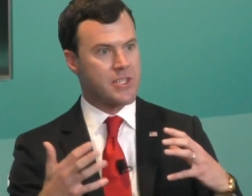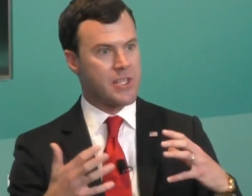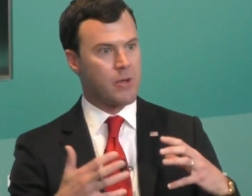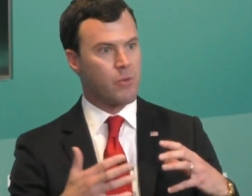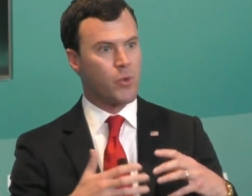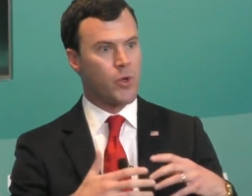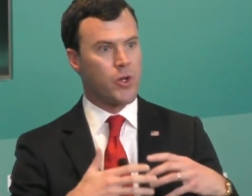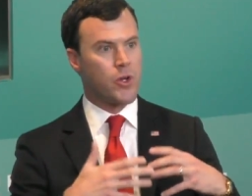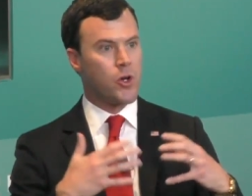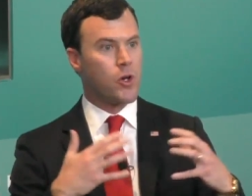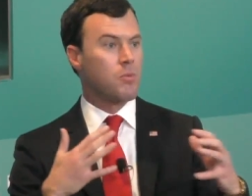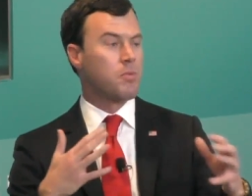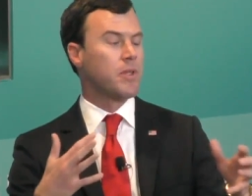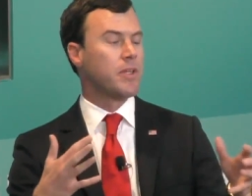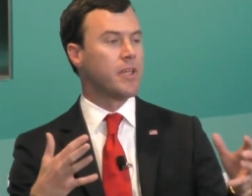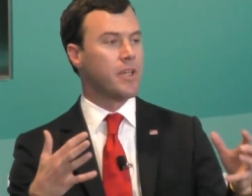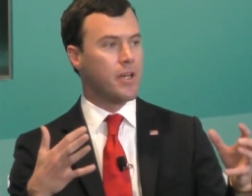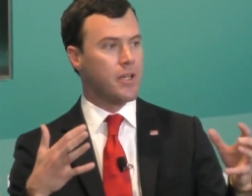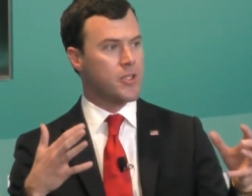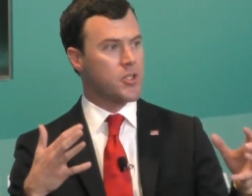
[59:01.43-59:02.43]
as they would
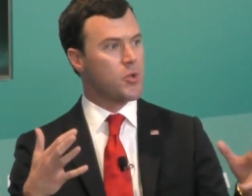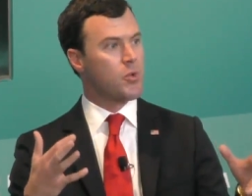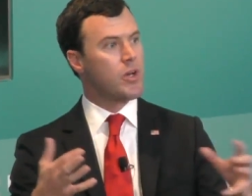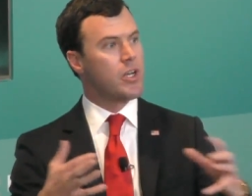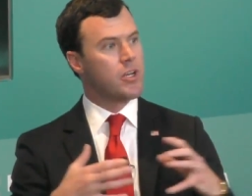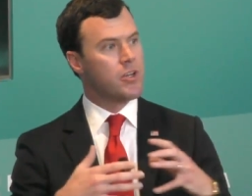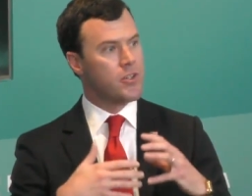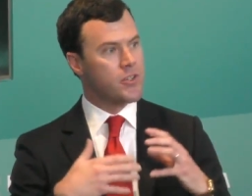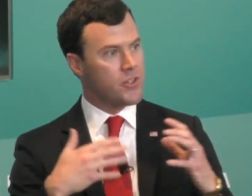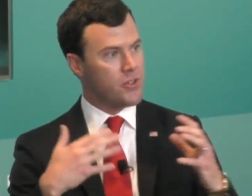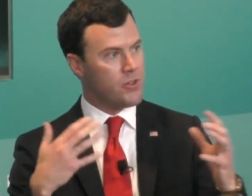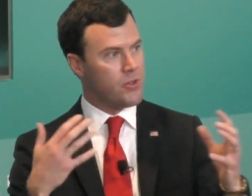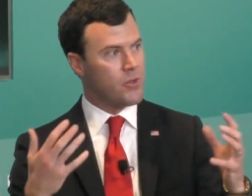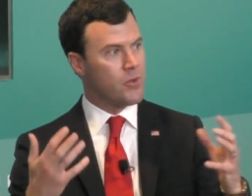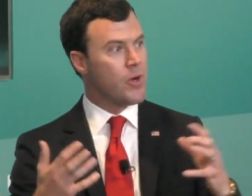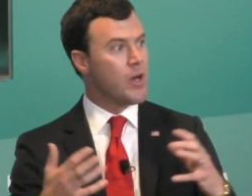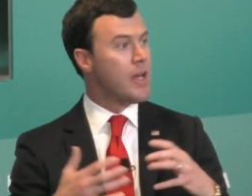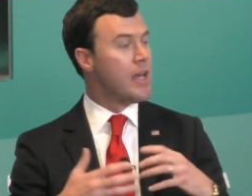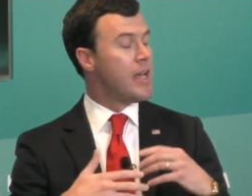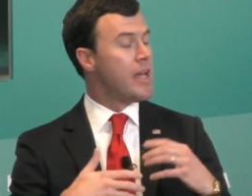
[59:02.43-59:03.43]
openly on Twitter
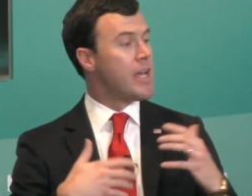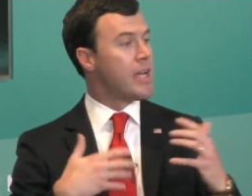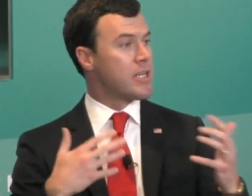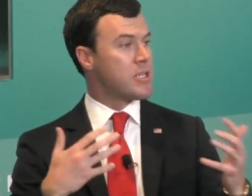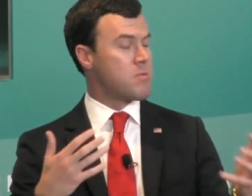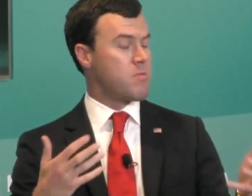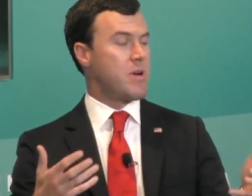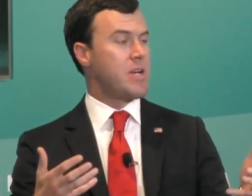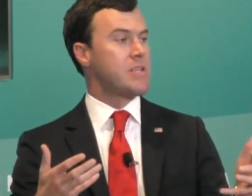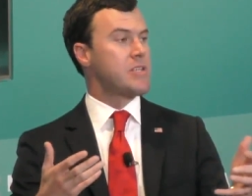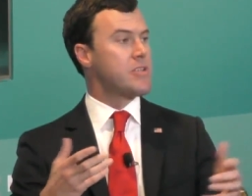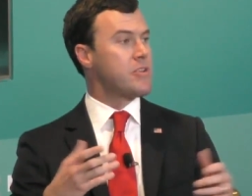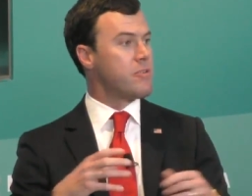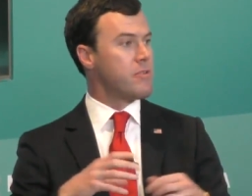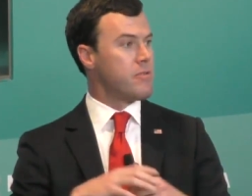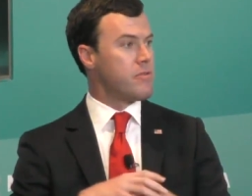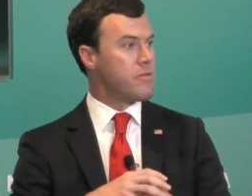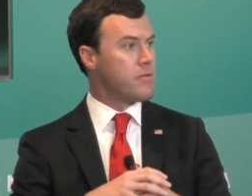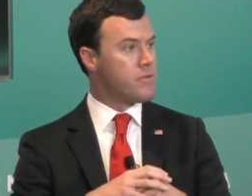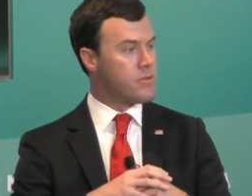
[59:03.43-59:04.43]
to Express
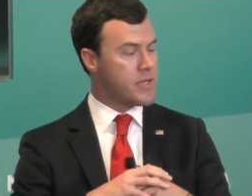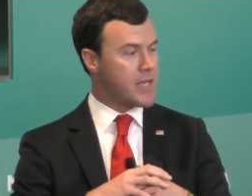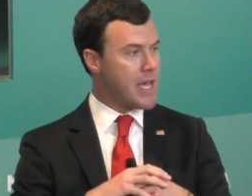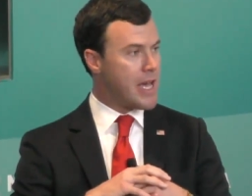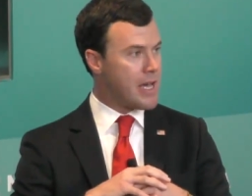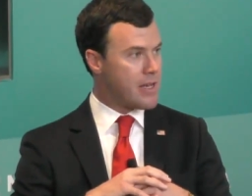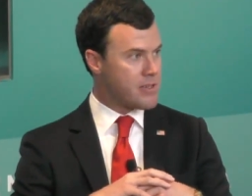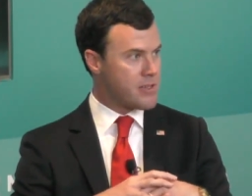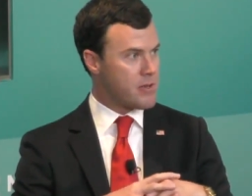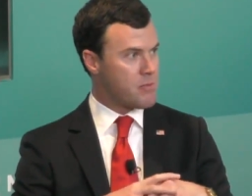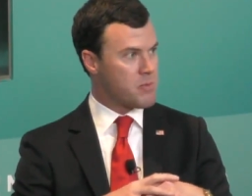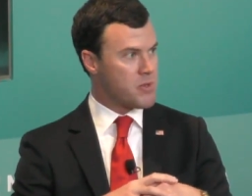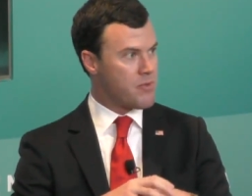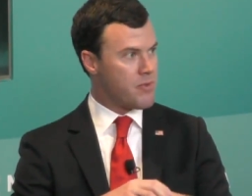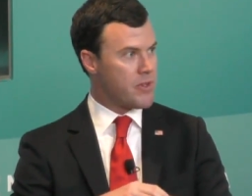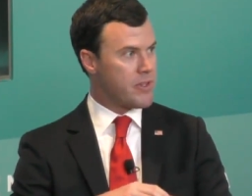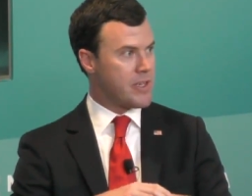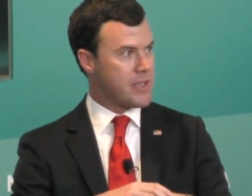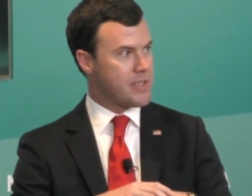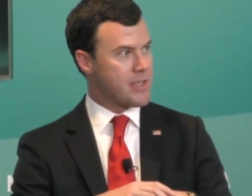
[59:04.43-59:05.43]
their enthusiasms
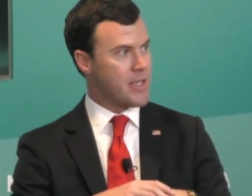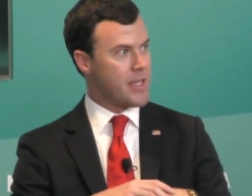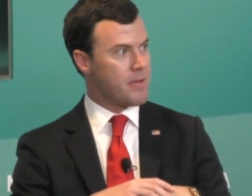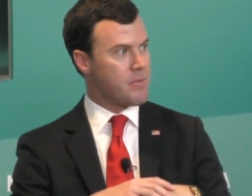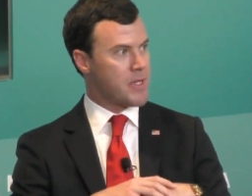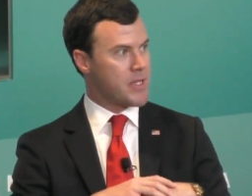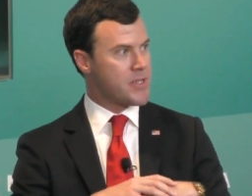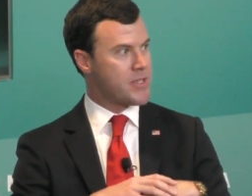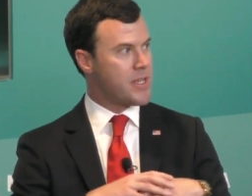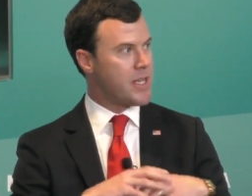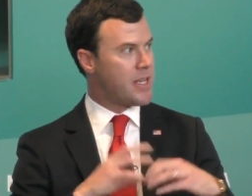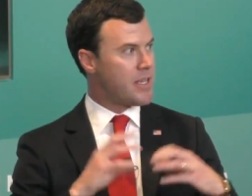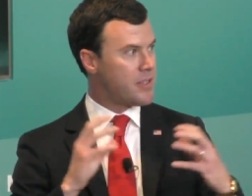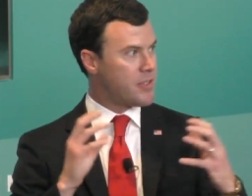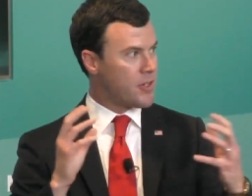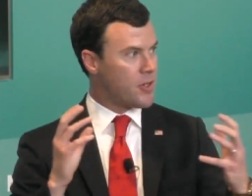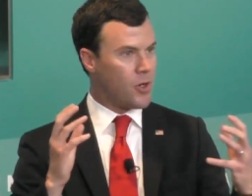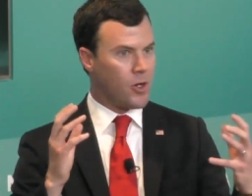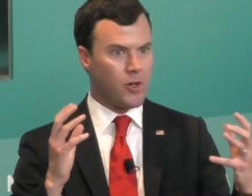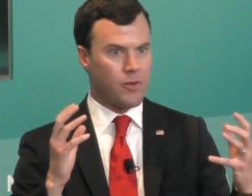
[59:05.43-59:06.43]
for the Islamic
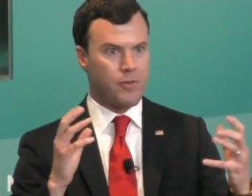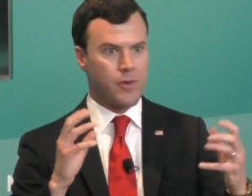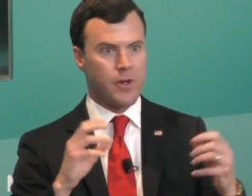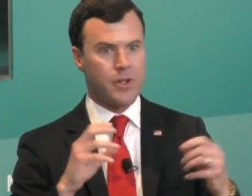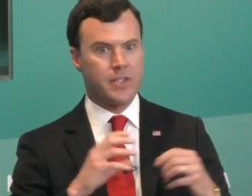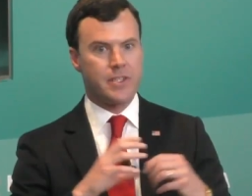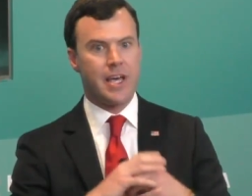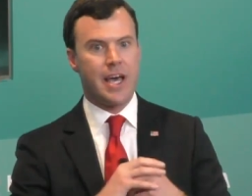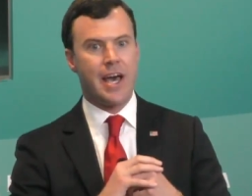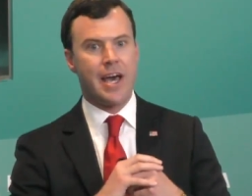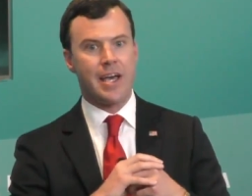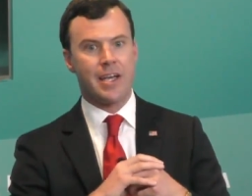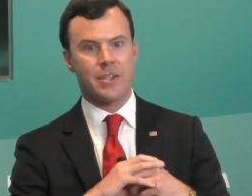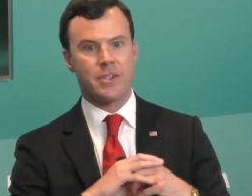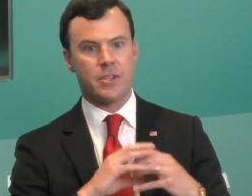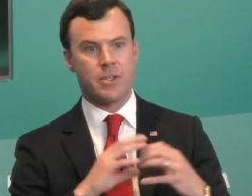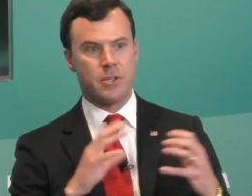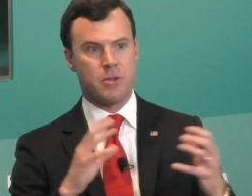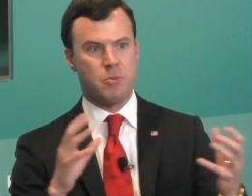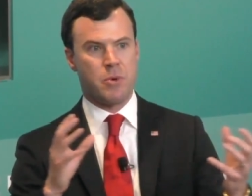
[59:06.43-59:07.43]
State, to call for
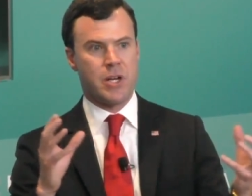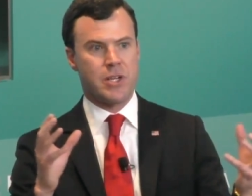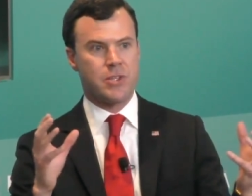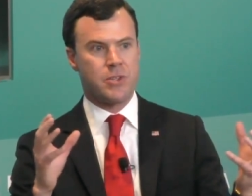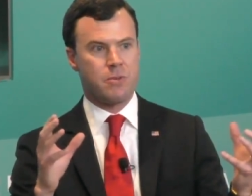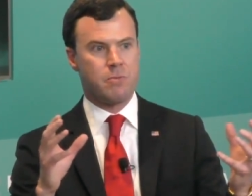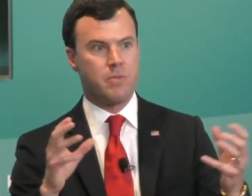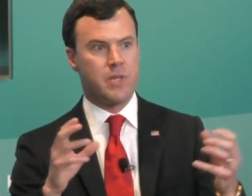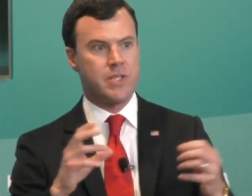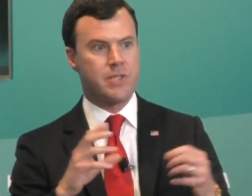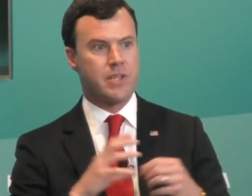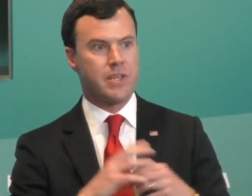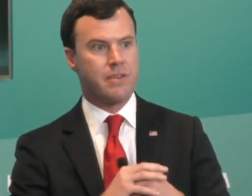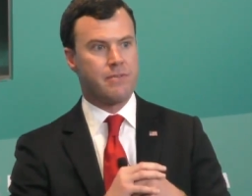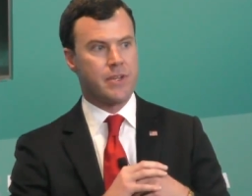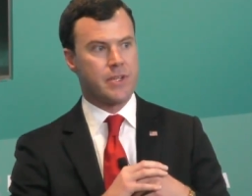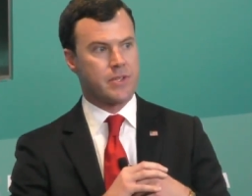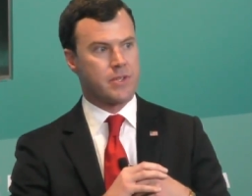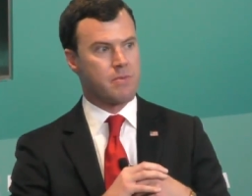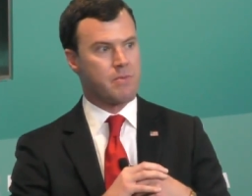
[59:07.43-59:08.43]
attacks, express their
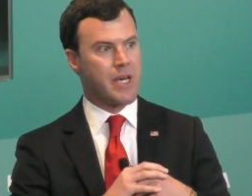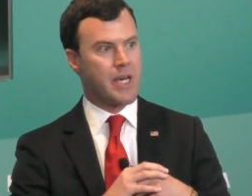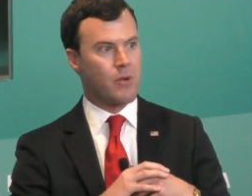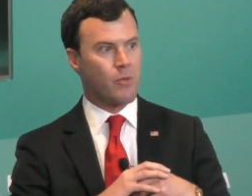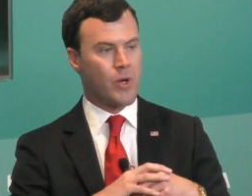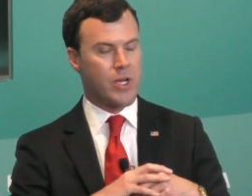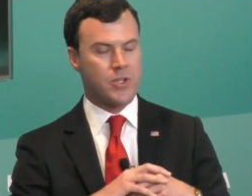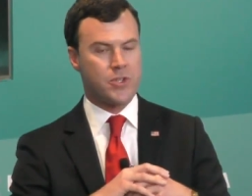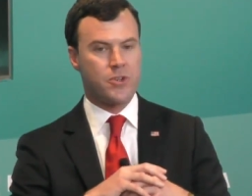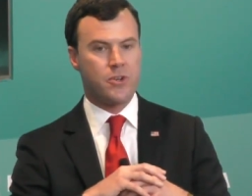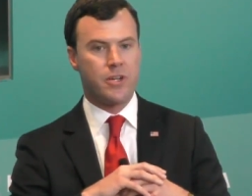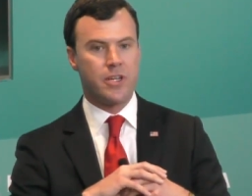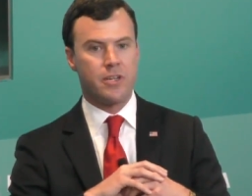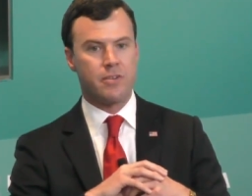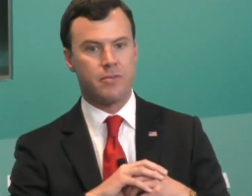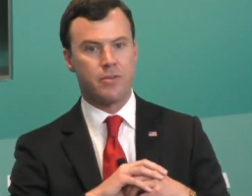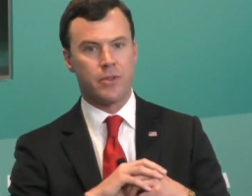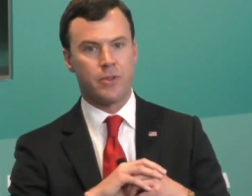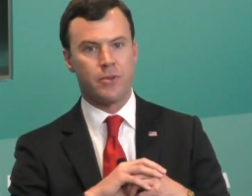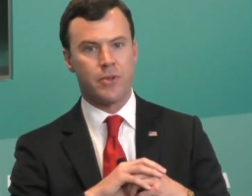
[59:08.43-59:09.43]
misgivings about Western
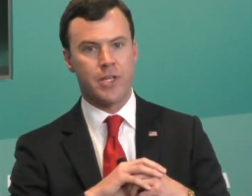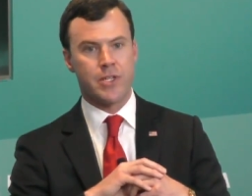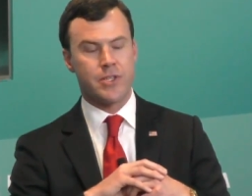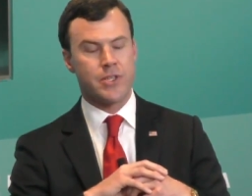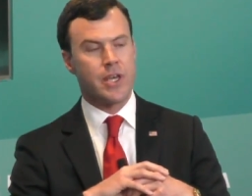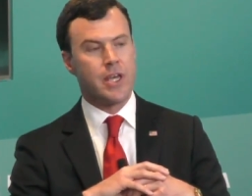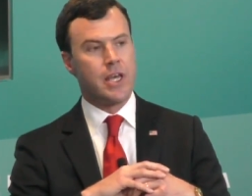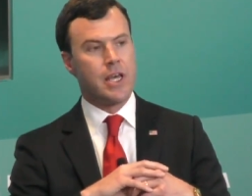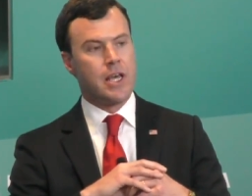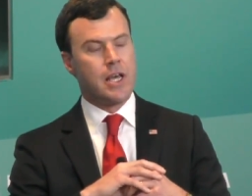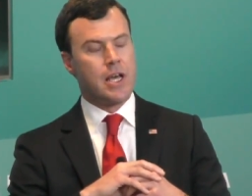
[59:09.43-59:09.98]
influence.